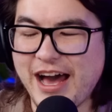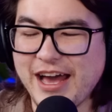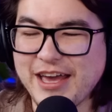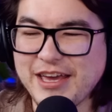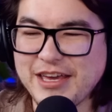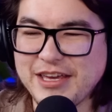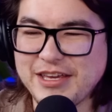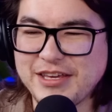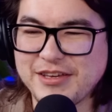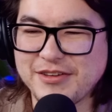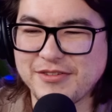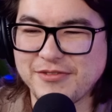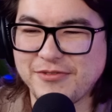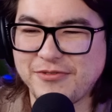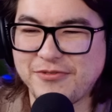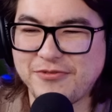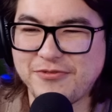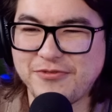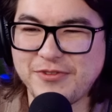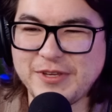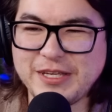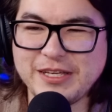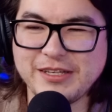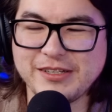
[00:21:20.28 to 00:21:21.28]
I
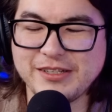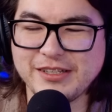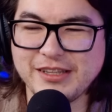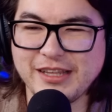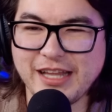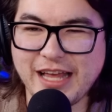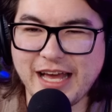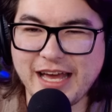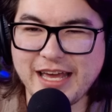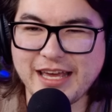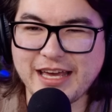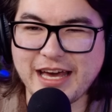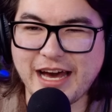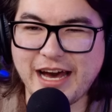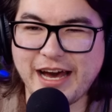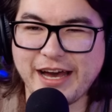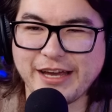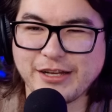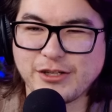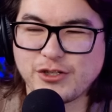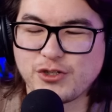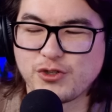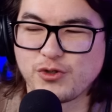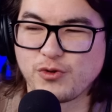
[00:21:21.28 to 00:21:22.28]
feel like
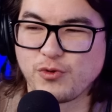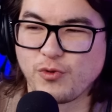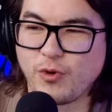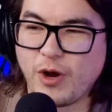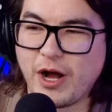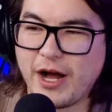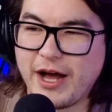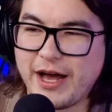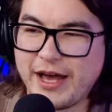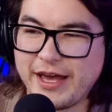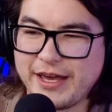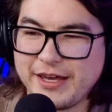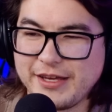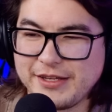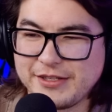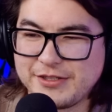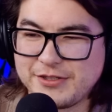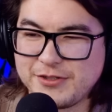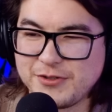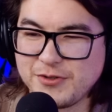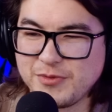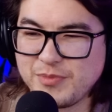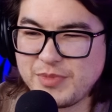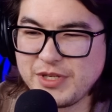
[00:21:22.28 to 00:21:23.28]
I try
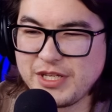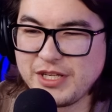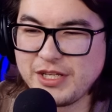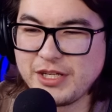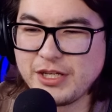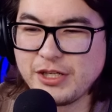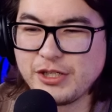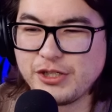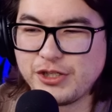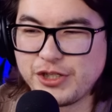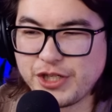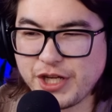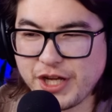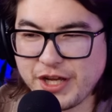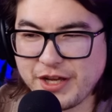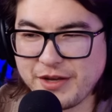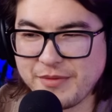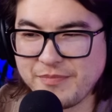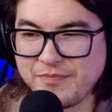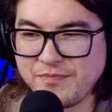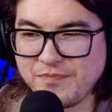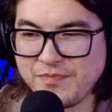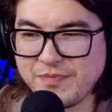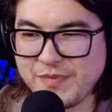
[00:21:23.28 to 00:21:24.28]
to be
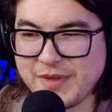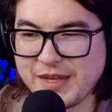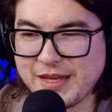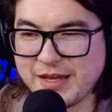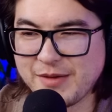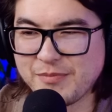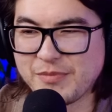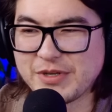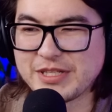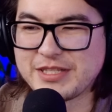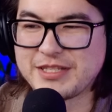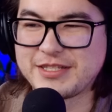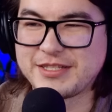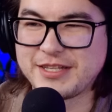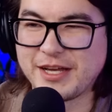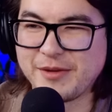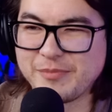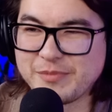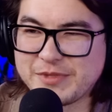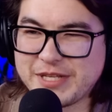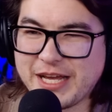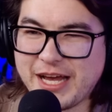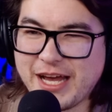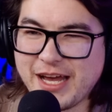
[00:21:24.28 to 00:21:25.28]
Jim, but
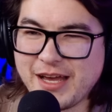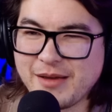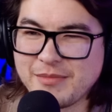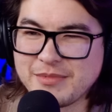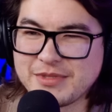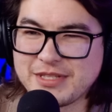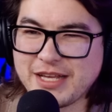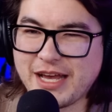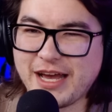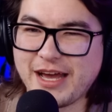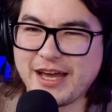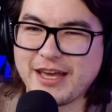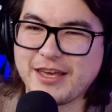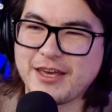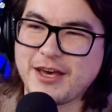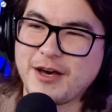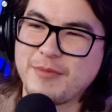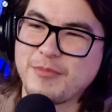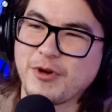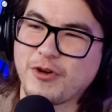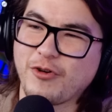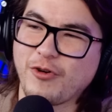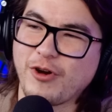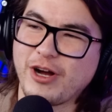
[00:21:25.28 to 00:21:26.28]
sometimes I
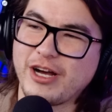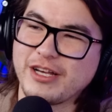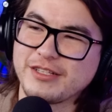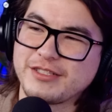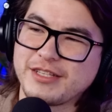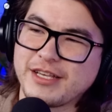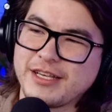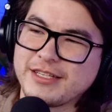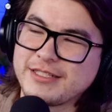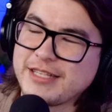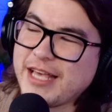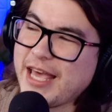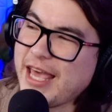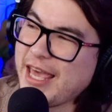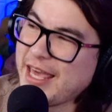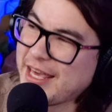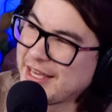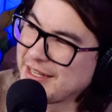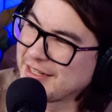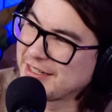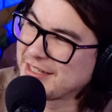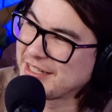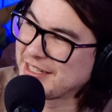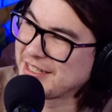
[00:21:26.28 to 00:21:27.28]
come across as
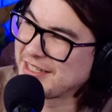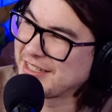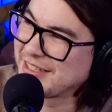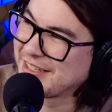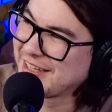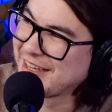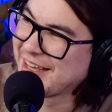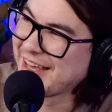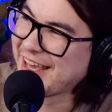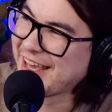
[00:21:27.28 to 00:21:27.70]
Andy.